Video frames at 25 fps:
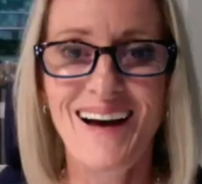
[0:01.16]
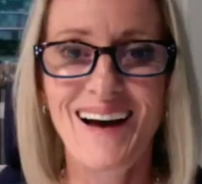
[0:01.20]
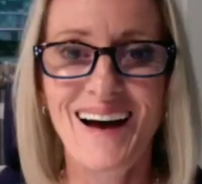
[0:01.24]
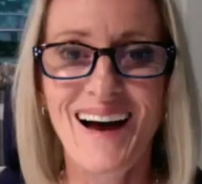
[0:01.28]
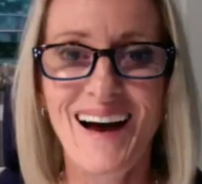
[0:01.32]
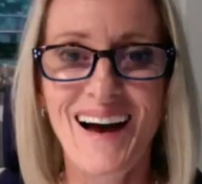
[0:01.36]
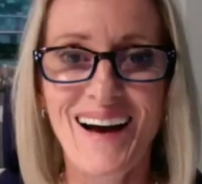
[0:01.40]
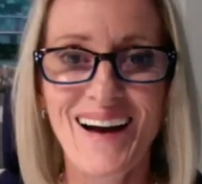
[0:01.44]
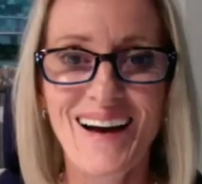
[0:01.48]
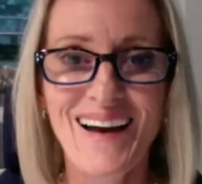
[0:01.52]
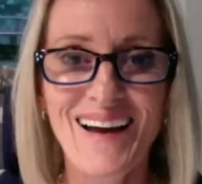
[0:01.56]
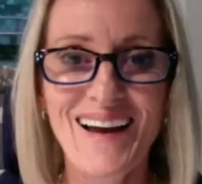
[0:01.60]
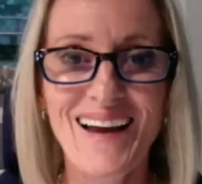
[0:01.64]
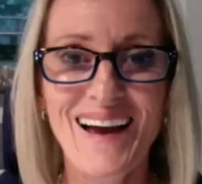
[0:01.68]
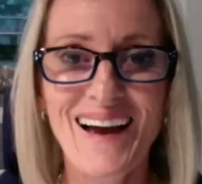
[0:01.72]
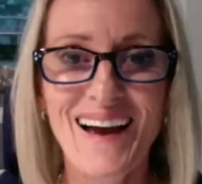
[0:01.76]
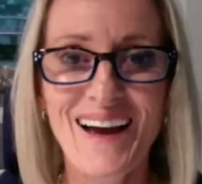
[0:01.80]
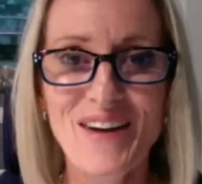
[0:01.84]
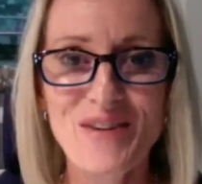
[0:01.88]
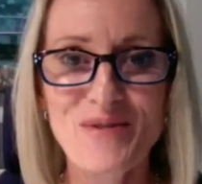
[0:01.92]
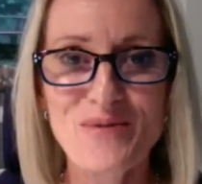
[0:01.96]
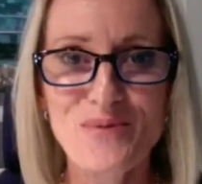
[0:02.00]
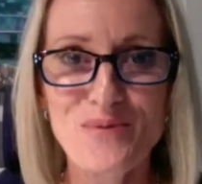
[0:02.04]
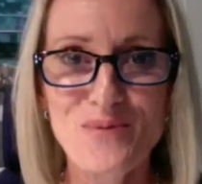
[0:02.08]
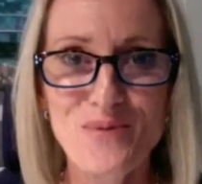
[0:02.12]
Hi,
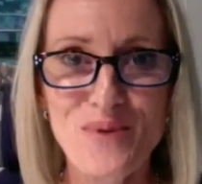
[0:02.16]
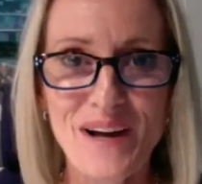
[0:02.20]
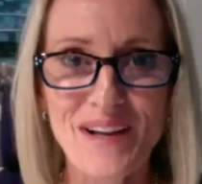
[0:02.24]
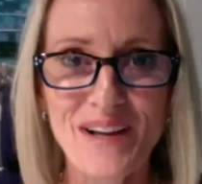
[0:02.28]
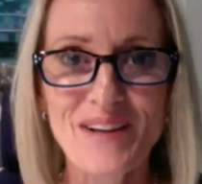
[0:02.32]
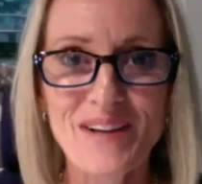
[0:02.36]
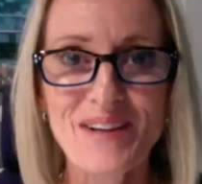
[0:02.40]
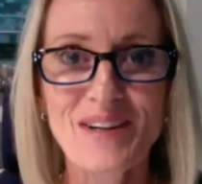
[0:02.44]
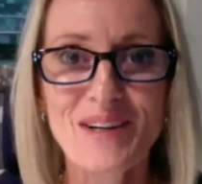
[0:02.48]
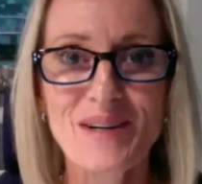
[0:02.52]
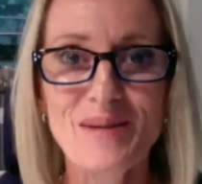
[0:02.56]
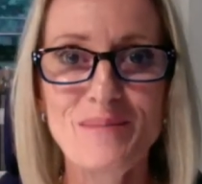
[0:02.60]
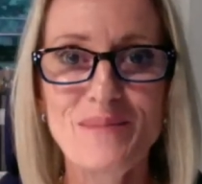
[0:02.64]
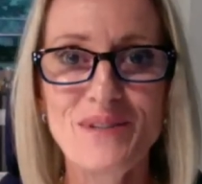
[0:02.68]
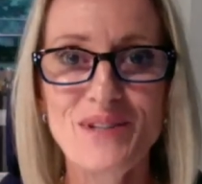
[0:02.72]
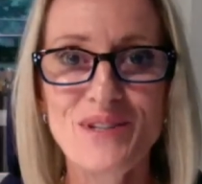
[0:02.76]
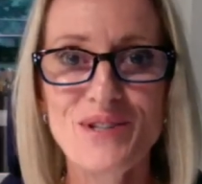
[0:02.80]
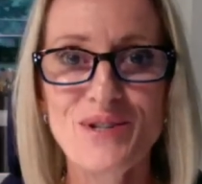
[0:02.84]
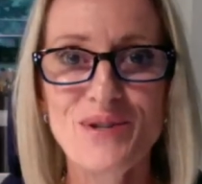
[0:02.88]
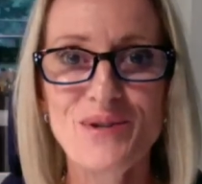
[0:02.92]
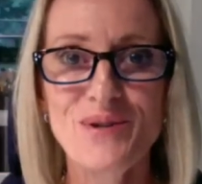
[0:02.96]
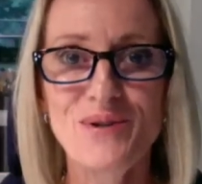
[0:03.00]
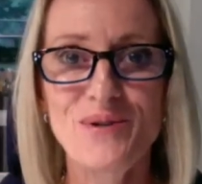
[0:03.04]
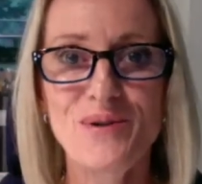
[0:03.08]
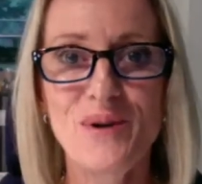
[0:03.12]
and welcome
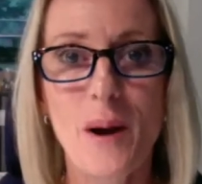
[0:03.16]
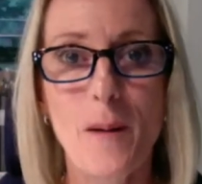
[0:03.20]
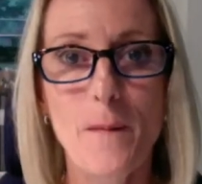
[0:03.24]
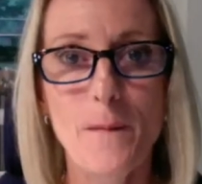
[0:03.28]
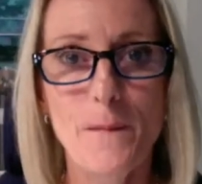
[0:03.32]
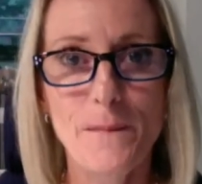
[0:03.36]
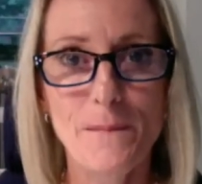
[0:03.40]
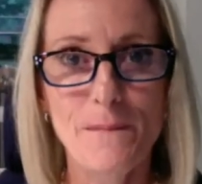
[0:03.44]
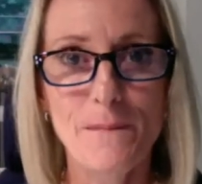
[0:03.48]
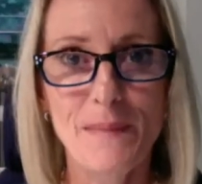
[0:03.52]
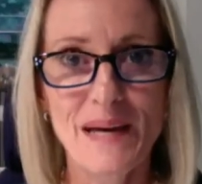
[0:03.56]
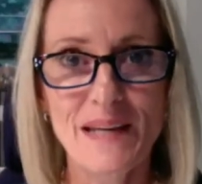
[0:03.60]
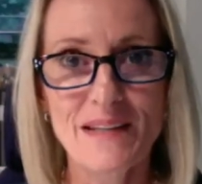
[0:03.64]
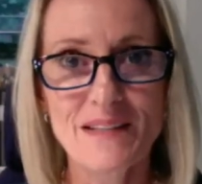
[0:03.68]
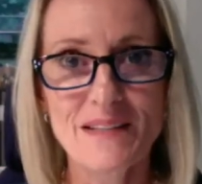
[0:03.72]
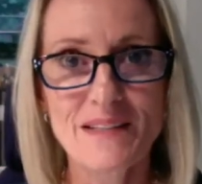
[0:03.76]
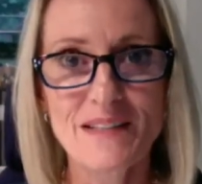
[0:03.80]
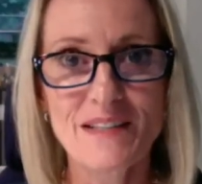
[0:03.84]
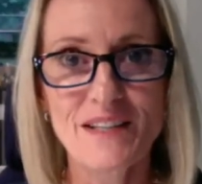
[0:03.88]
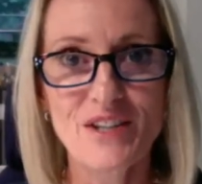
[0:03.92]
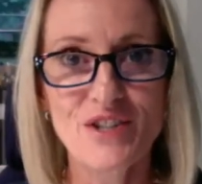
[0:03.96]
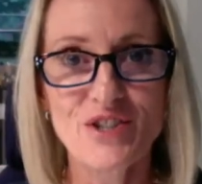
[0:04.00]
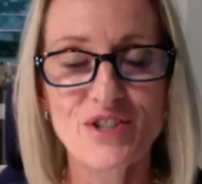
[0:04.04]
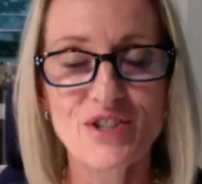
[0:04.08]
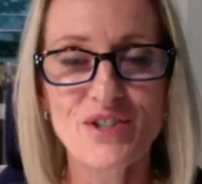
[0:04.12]
to
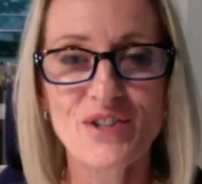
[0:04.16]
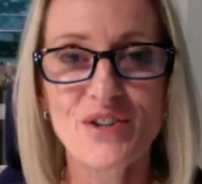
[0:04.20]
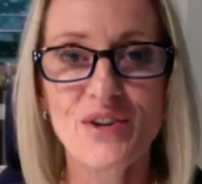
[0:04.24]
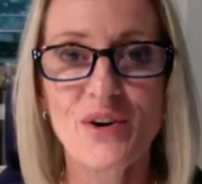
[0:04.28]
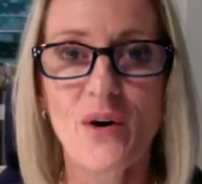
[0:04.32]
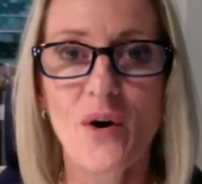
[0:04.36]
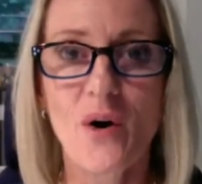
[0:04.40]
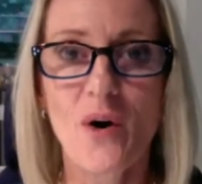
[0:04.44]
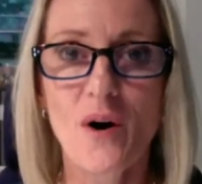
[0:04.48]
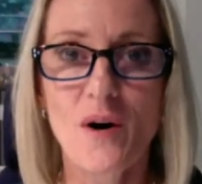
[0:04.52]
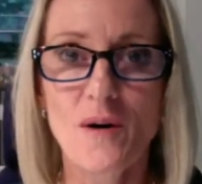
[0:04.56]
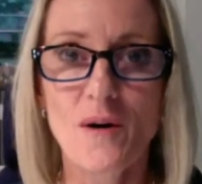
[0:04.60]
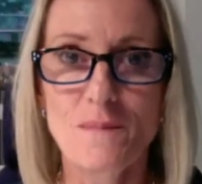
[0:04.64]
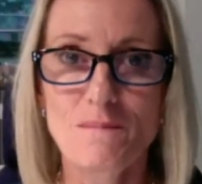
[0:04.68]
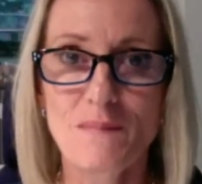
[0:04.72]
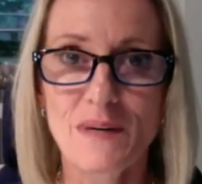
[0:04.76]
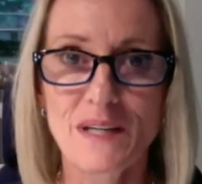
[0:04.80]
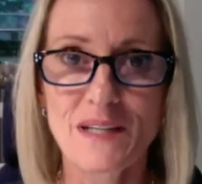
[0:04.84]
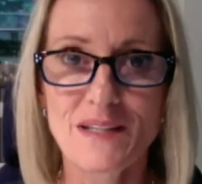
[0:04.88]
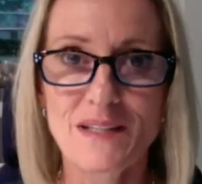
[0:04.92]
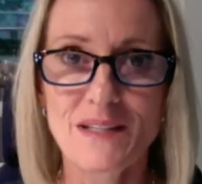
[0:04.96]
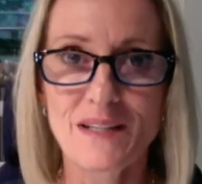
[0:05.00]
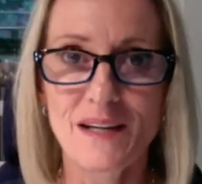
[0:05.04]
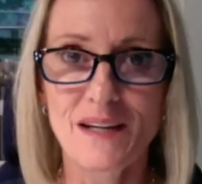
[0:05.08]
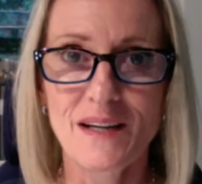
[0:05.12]
Meditation on
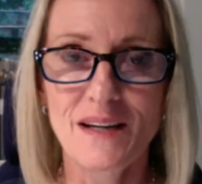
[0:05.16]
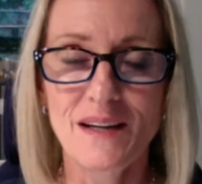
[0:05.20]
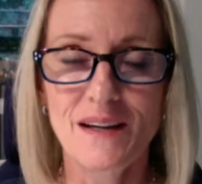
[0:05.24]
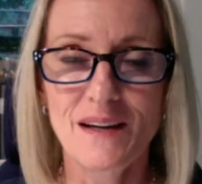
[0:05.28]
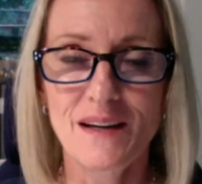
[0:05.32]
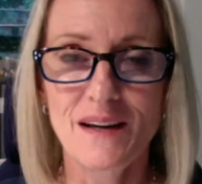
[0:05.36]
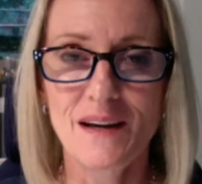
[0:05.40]
Monday.